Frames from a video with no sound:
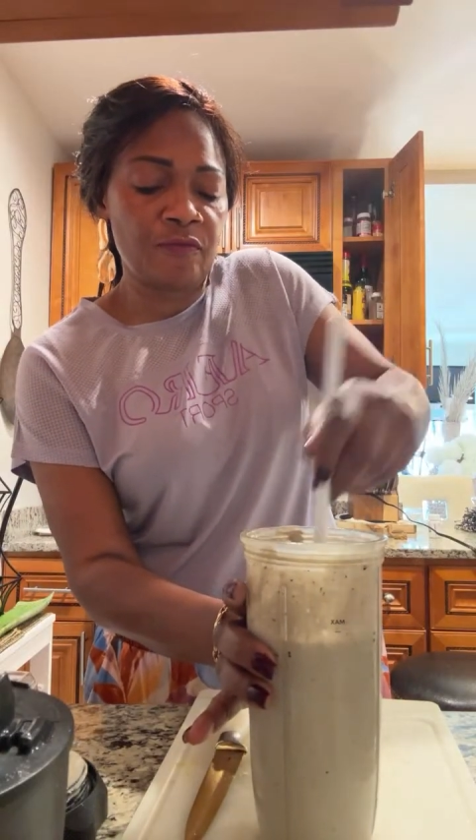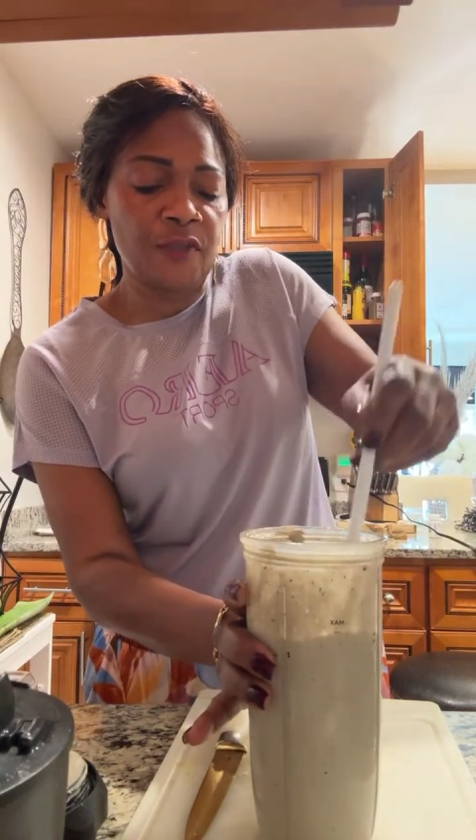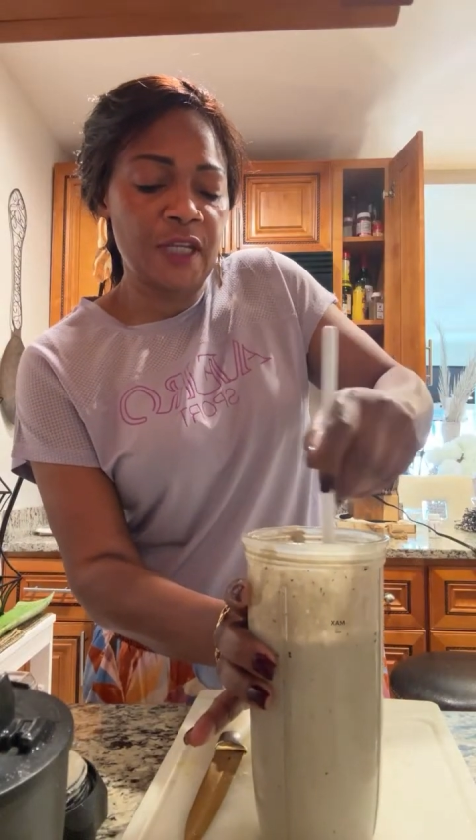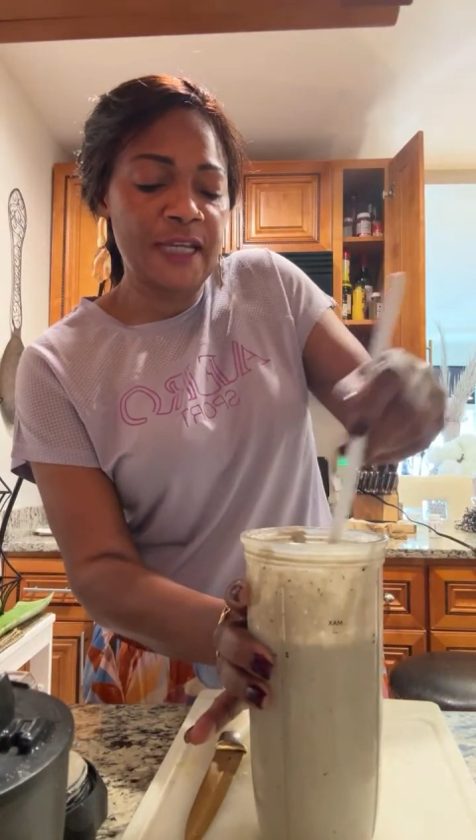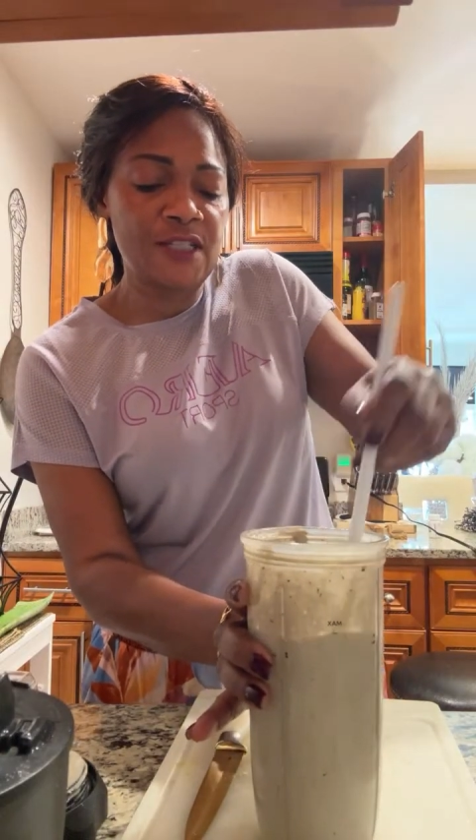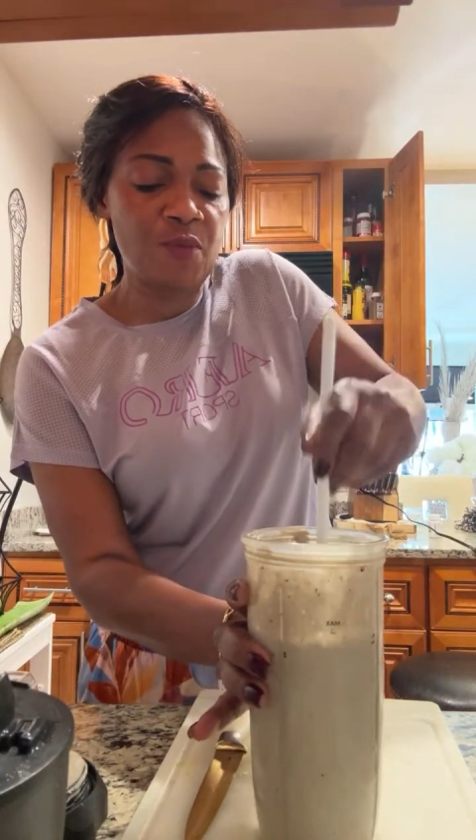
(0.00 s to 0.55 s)

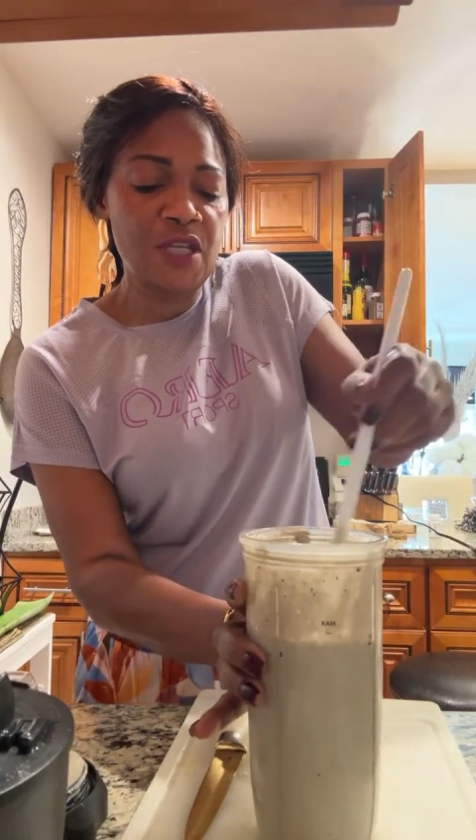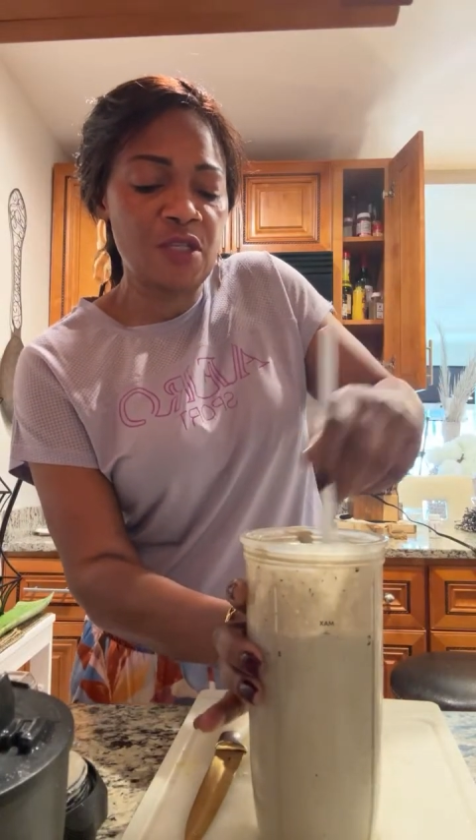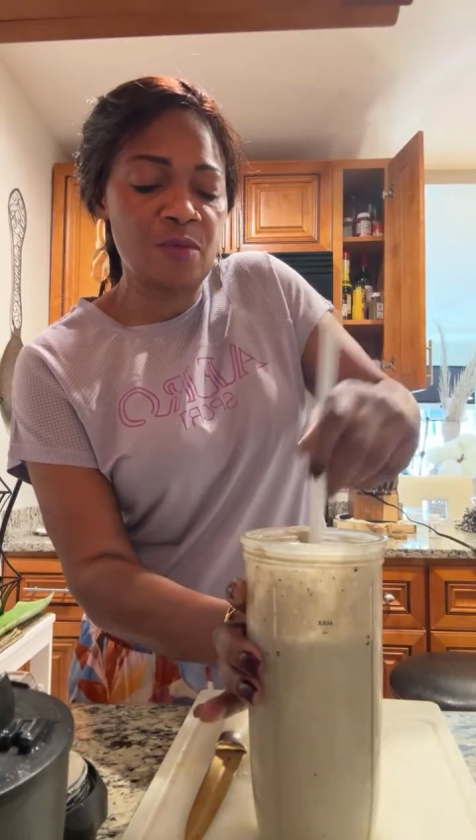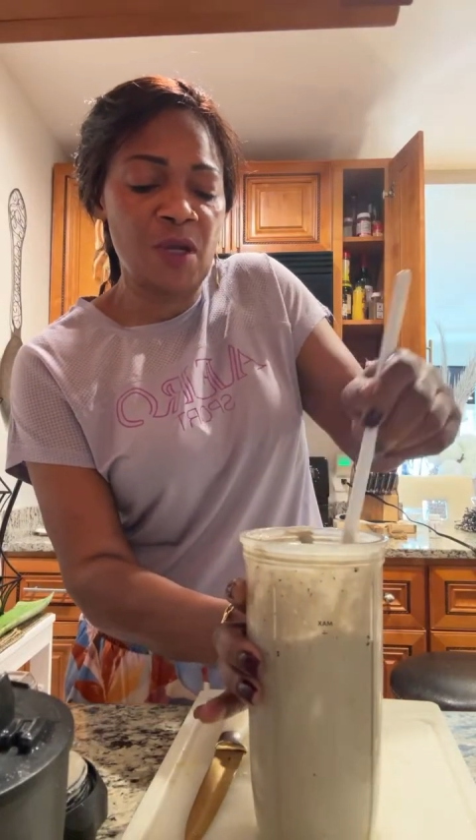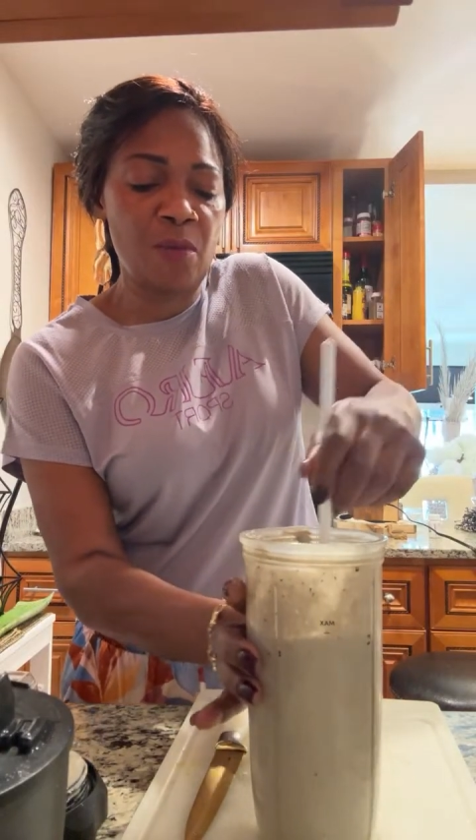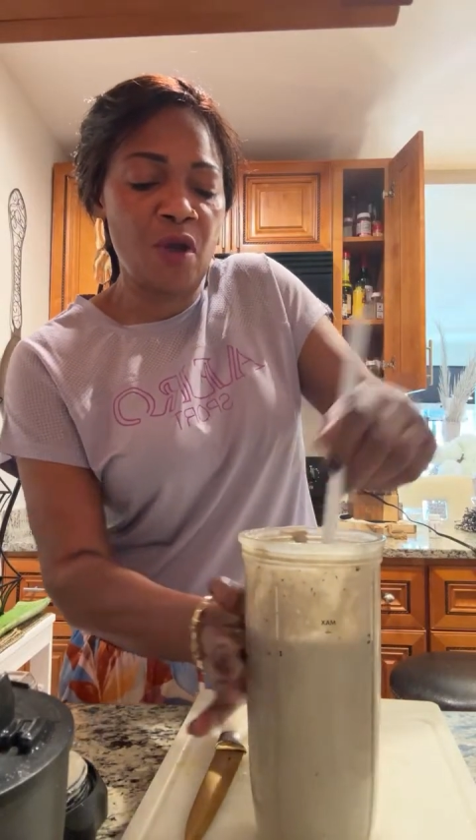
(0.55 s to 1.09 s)
and I speak to
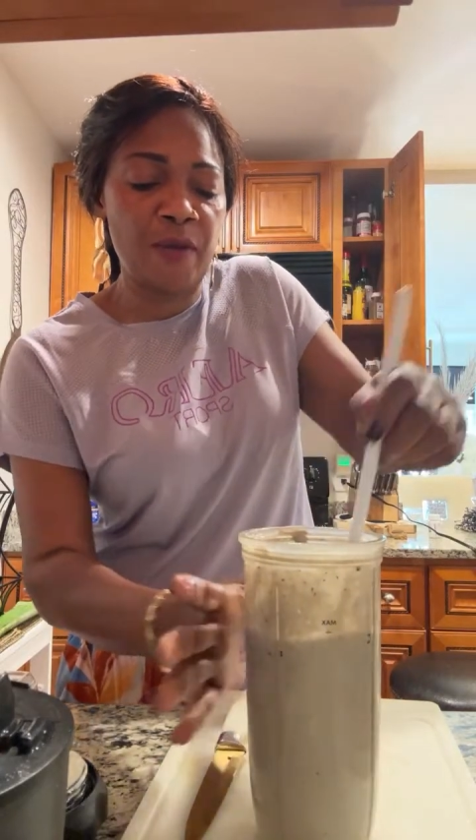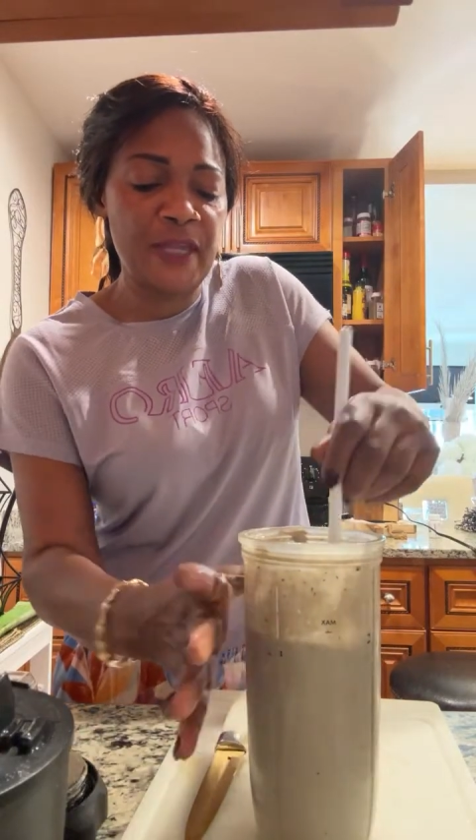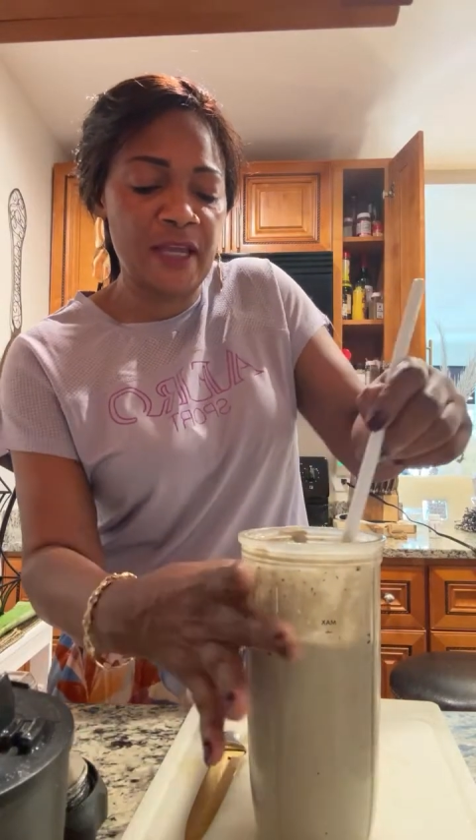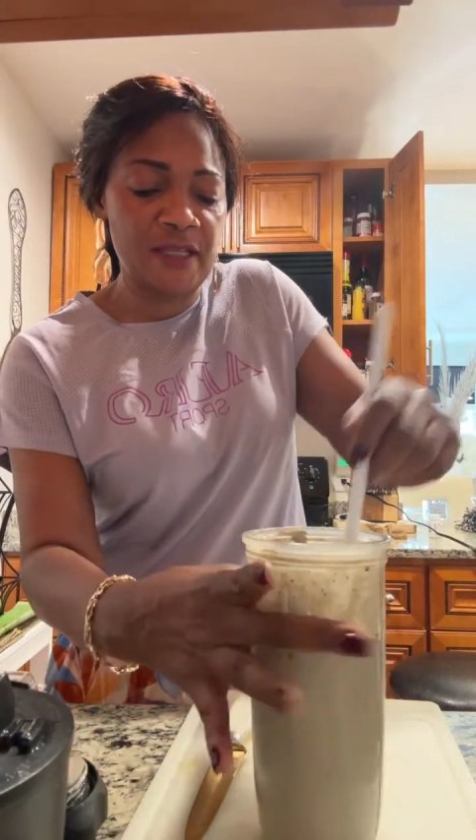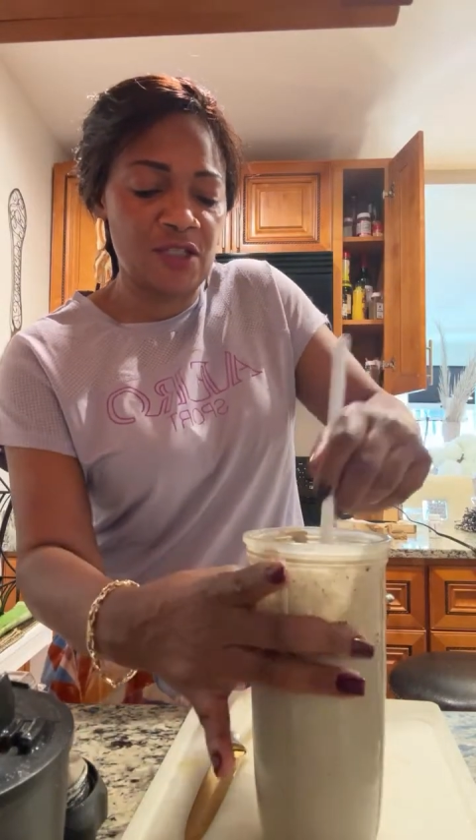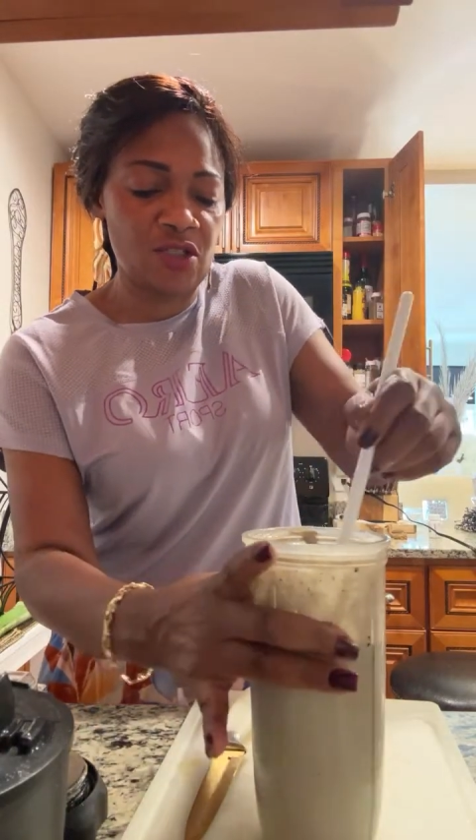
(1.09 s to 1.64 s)
my mom
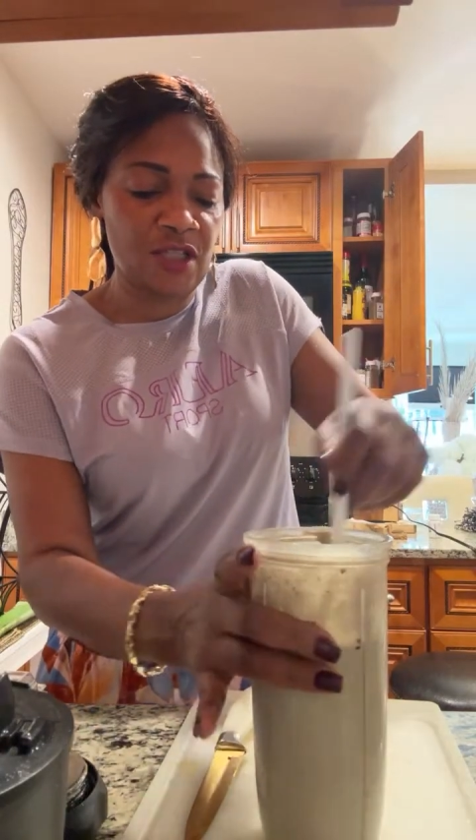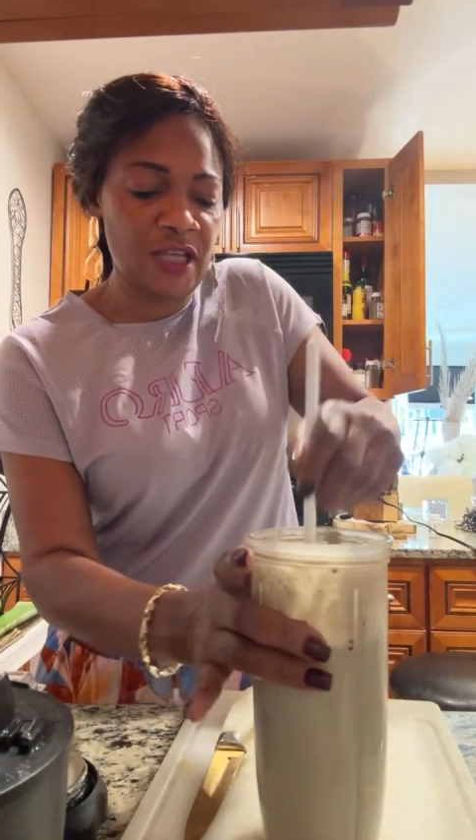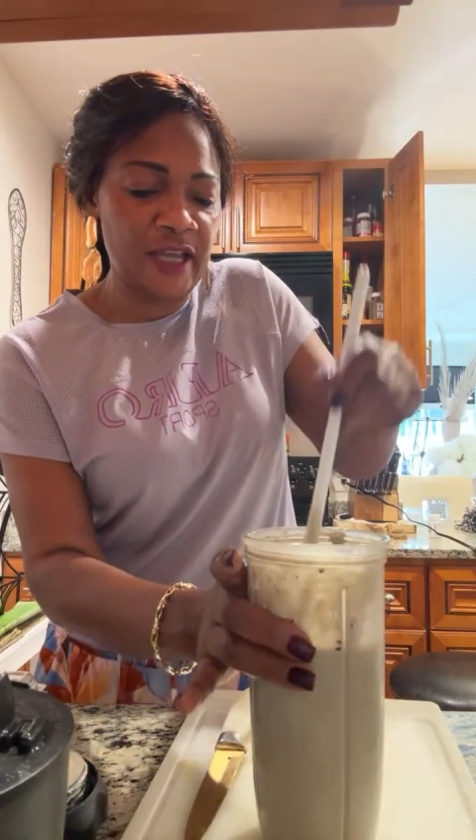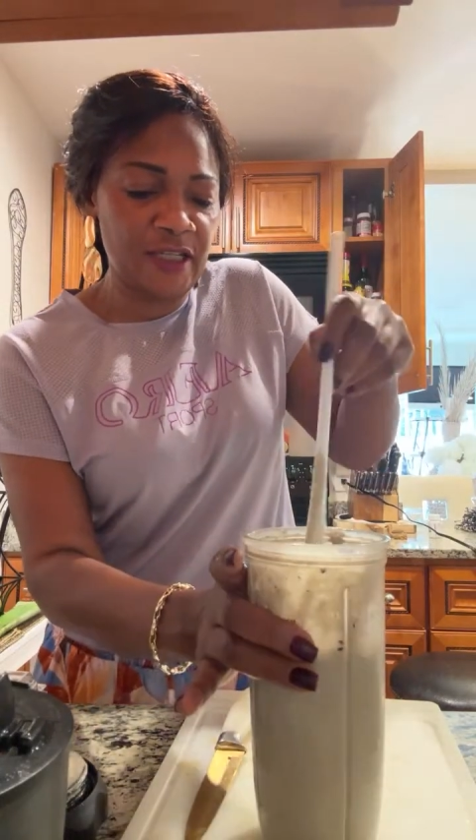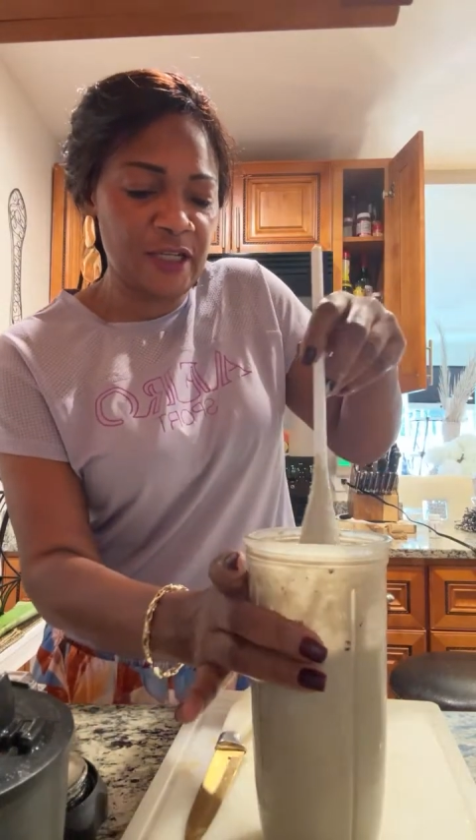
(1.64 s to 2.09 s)
yesterday,